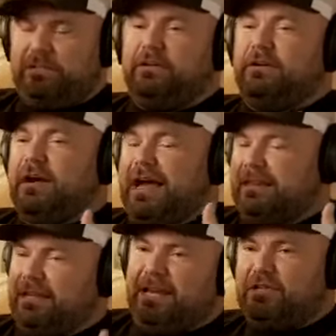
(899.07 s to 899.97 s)
that they're
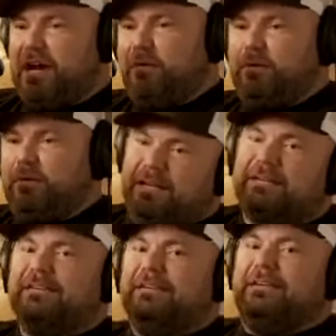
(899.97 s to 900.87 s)
at the age now where like
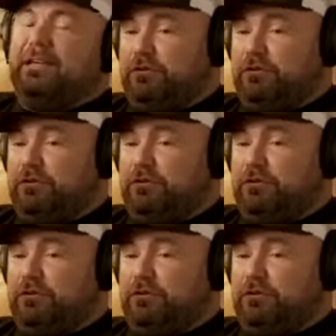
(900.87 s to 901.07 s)
either